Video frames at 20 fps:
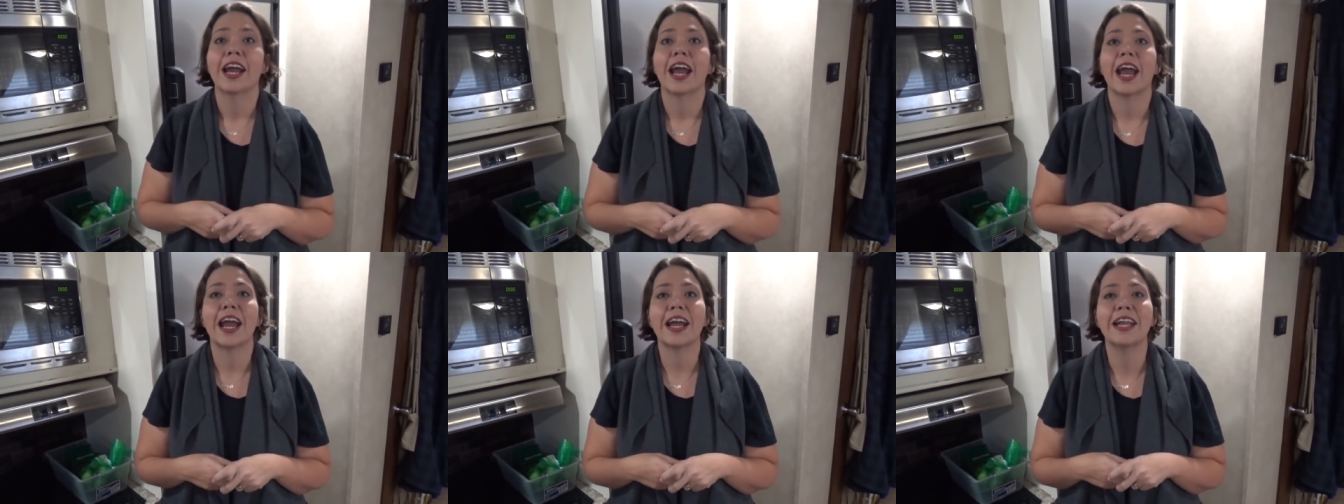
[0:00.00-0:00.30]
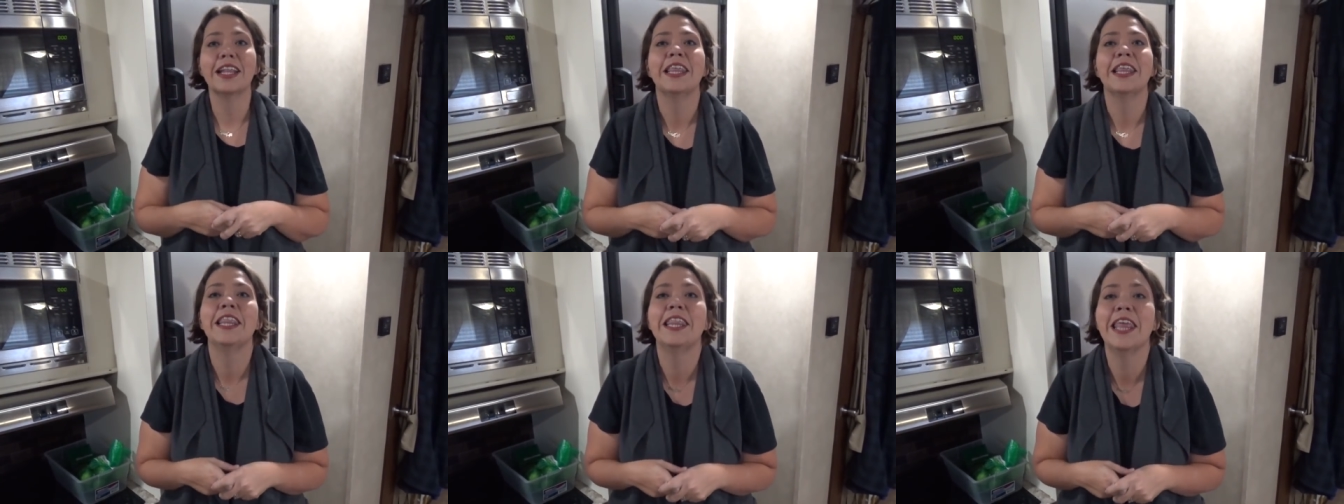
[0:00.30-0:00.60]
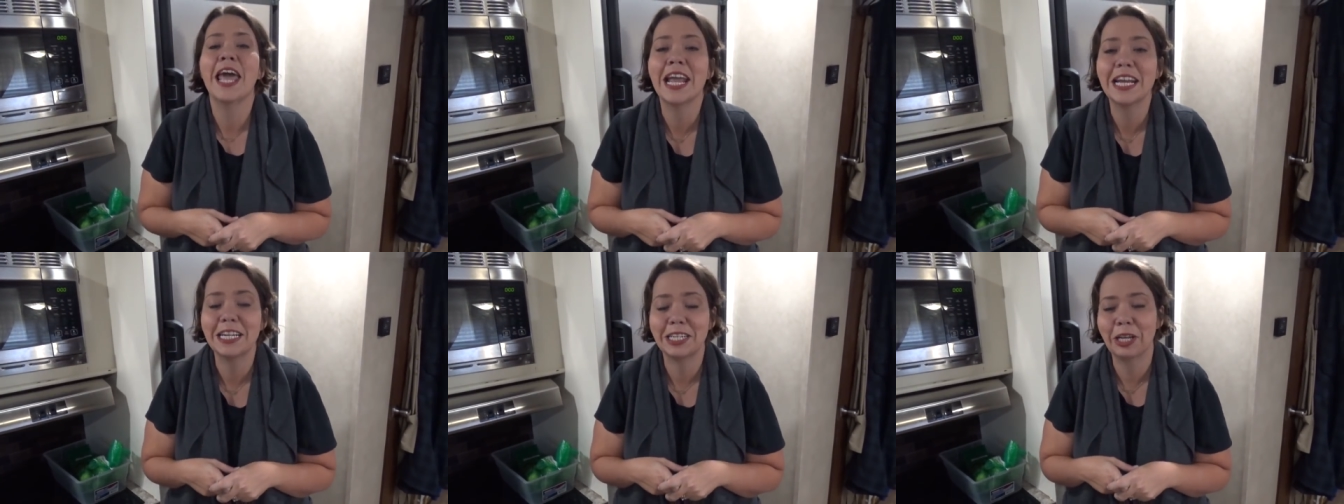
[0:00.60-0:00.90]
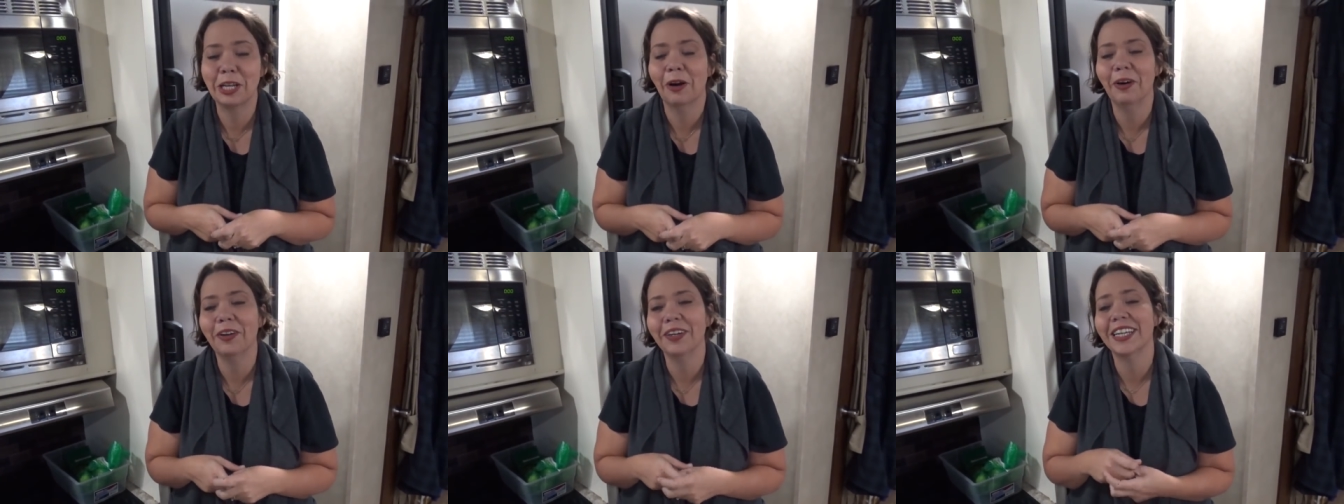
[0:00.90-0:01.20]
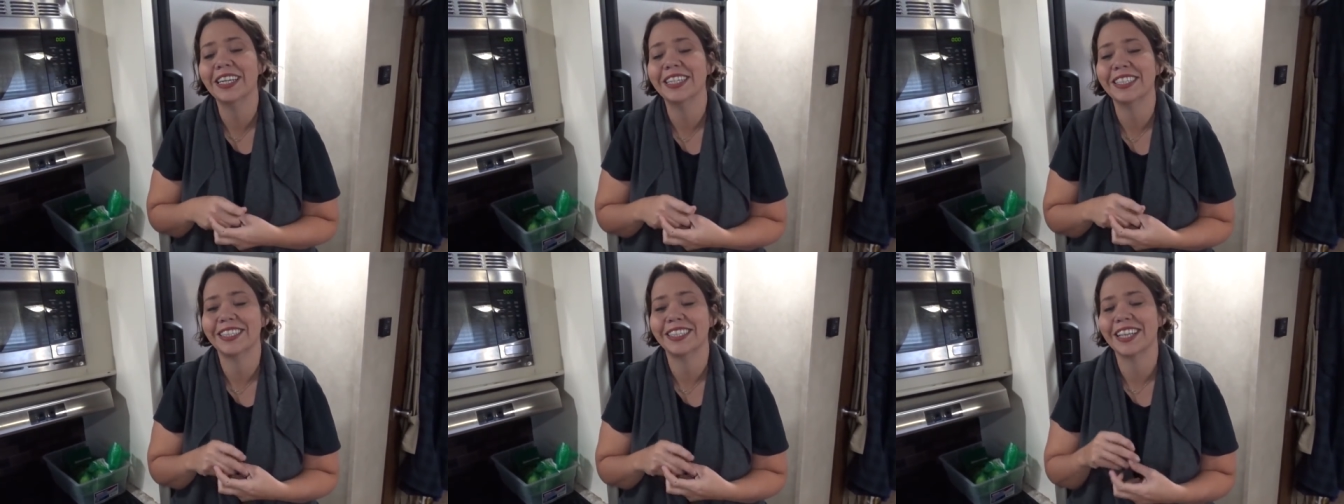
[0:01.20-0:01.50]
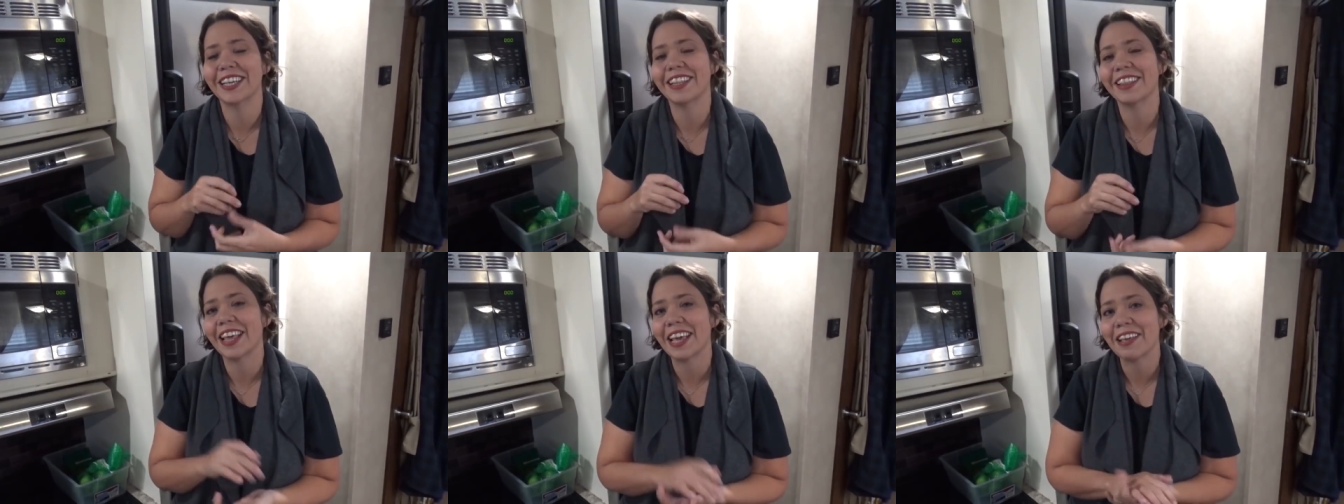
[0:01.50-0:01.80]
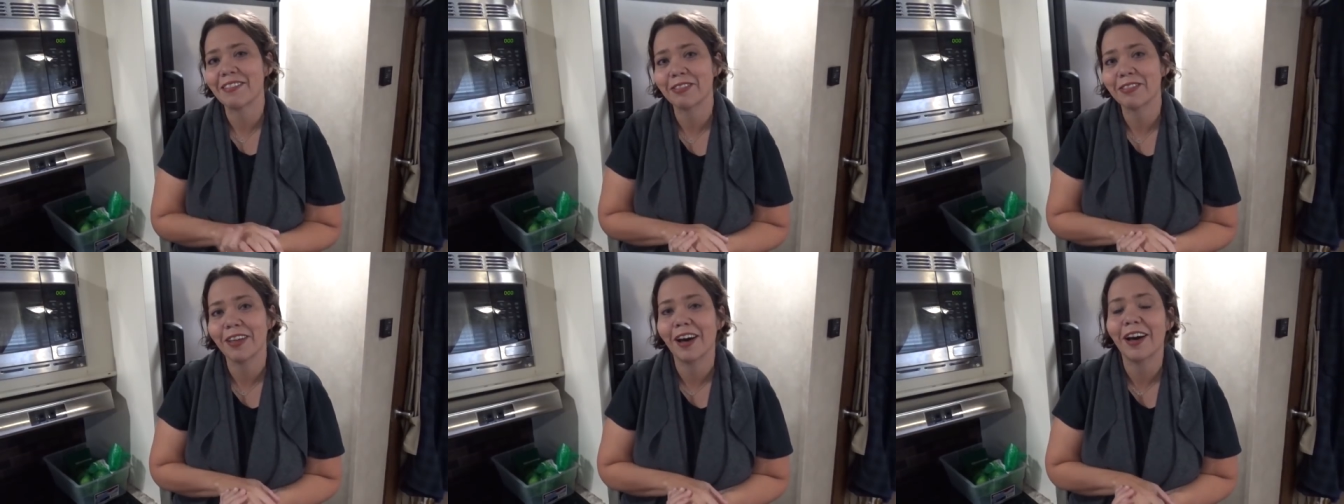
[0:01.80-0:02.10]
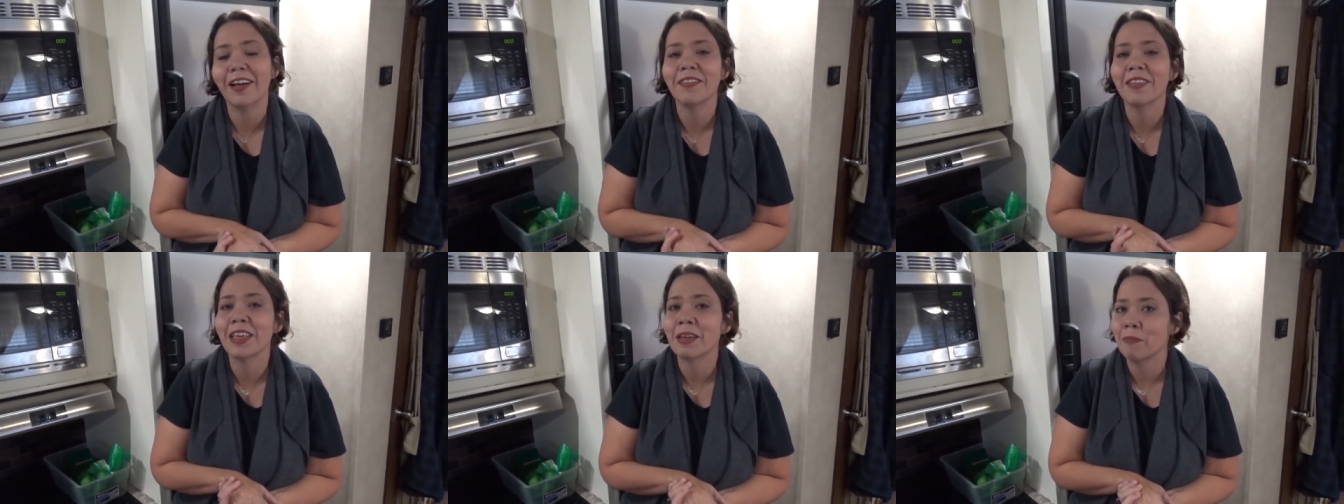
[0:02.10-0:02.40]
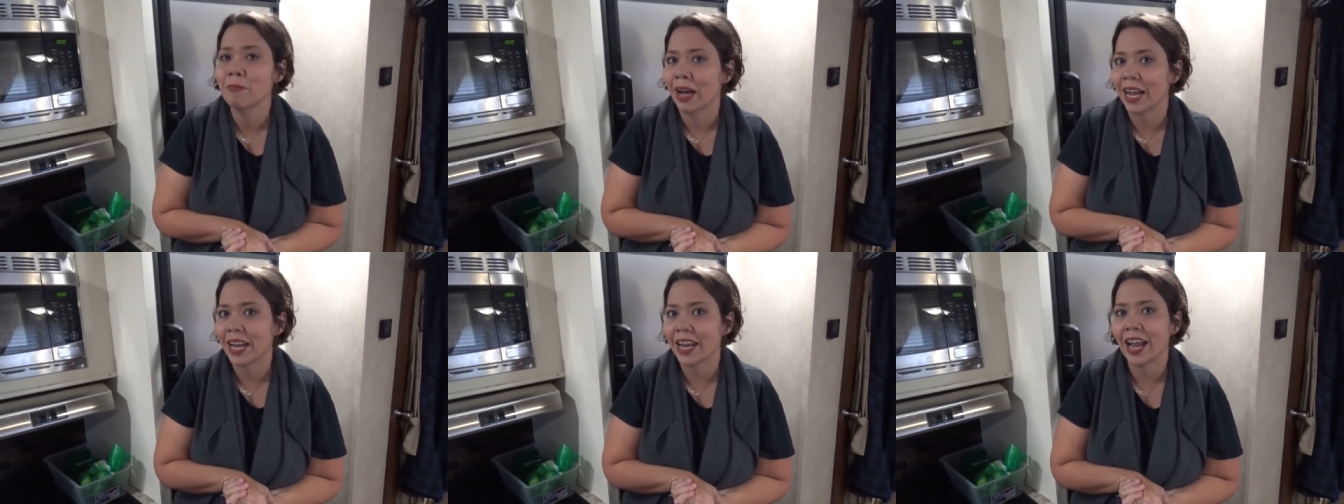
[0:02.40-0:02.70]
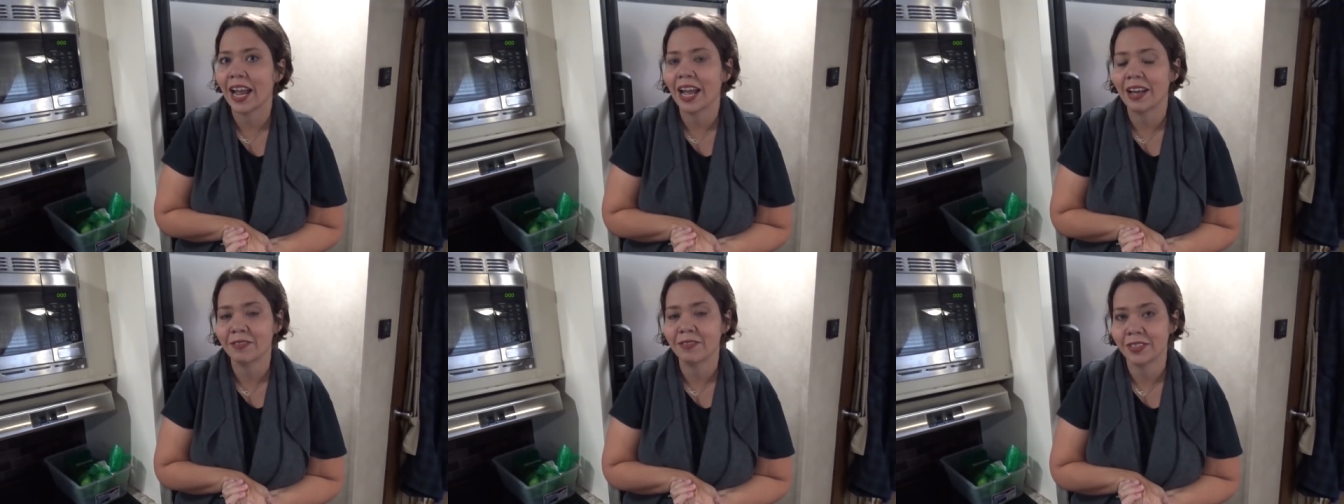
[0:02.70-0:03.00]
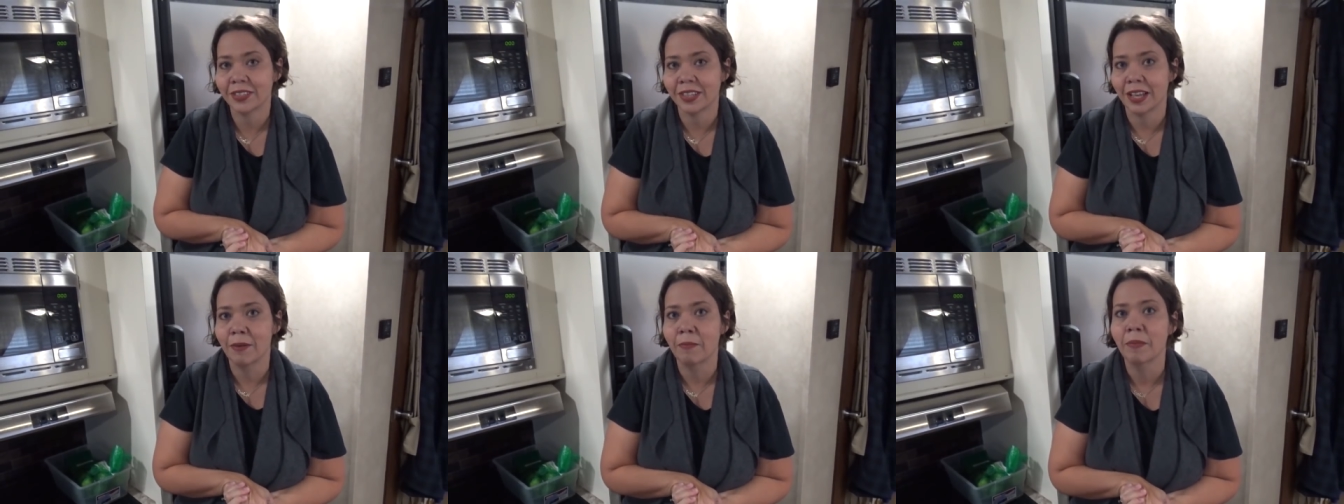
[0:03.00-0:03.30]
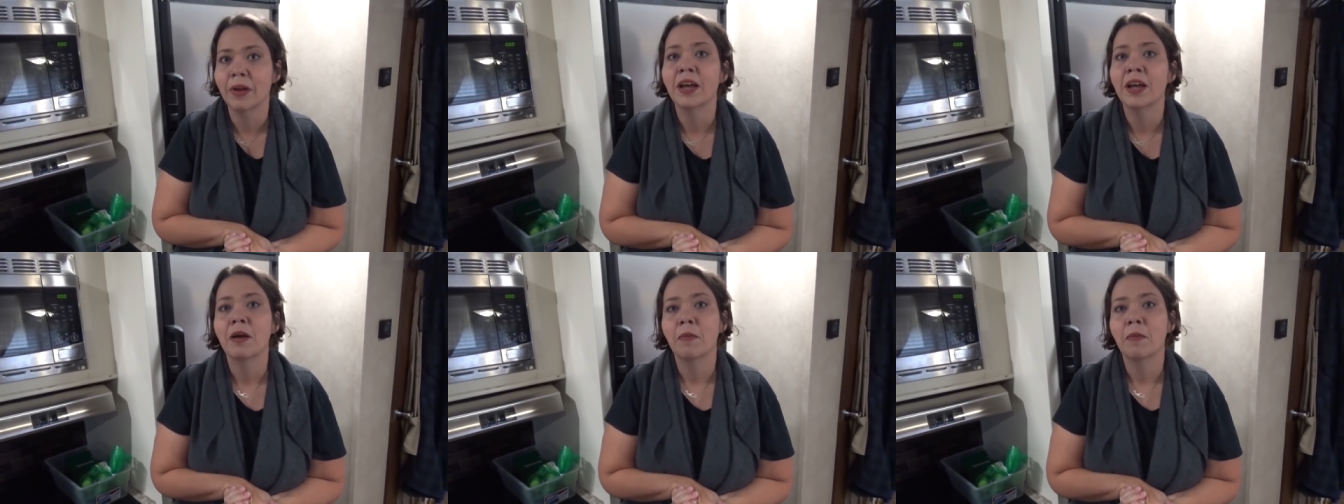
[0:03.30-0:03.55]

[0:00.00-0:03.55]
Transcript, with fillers: and they told us that they thought they might have some